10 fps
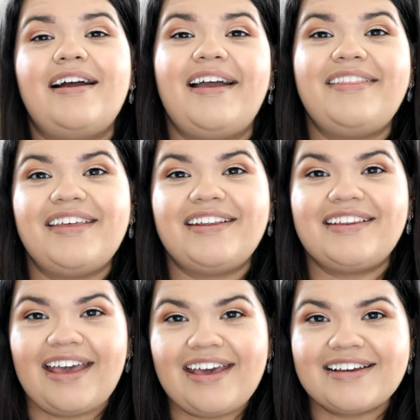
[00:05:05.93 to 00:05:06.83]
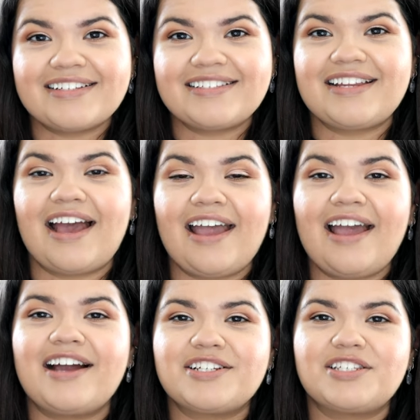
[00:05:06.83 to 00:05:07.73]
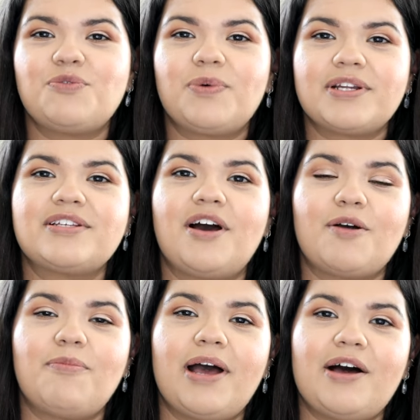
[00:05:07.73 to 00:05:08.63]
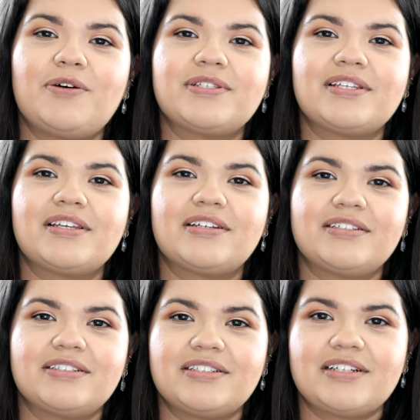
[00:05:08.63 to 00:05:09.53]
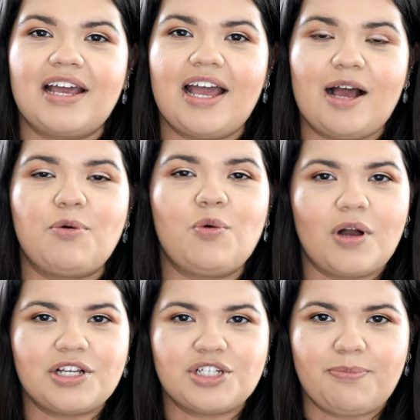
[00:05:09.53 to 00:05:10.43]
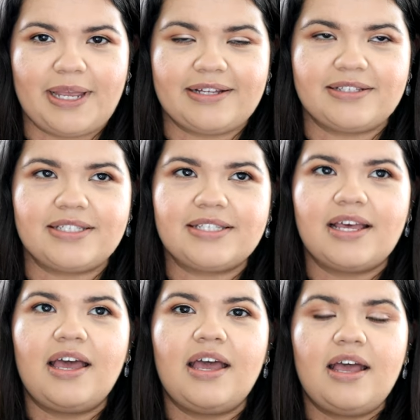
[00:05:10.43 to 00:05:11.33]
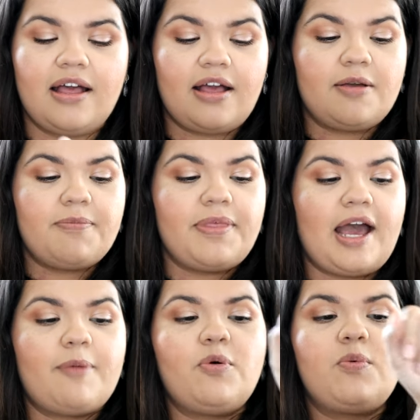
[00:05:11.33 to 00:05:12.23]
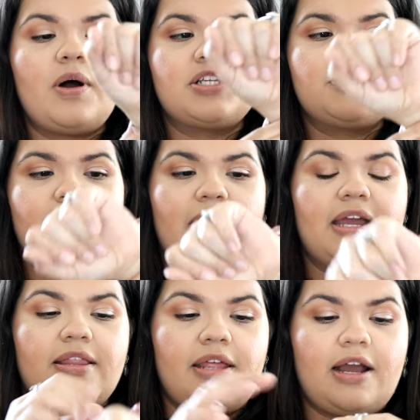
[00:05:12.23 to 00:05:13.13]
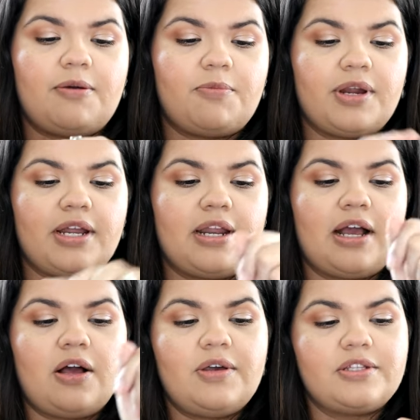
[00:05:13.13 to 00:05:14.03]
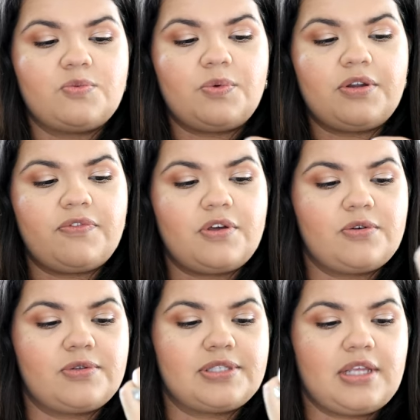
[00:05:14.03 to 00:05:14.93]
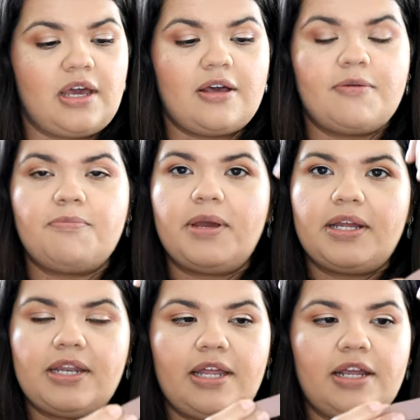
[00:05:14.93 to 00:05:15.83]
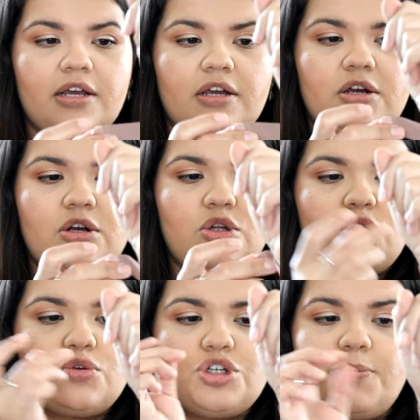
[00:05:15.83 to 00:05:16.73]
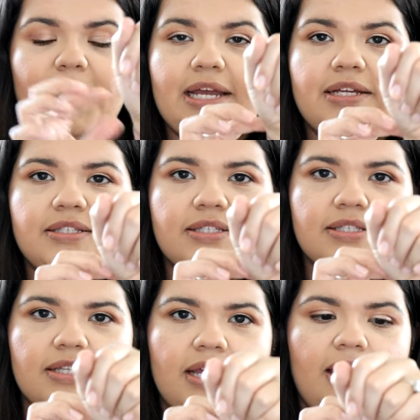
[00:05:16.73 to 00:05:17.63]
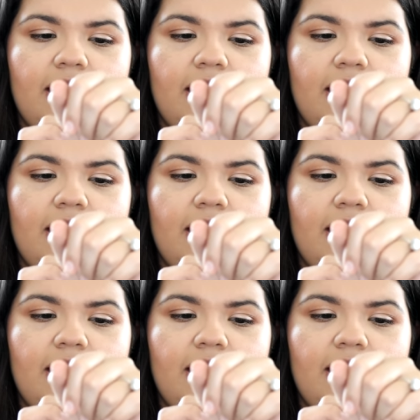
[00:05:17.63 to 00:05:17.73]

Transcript: And then next, I actually want to talk about Apple Watch bands. Um, the Apple Watch band that I'm wearing now, it's one of those um, magnetic closure bands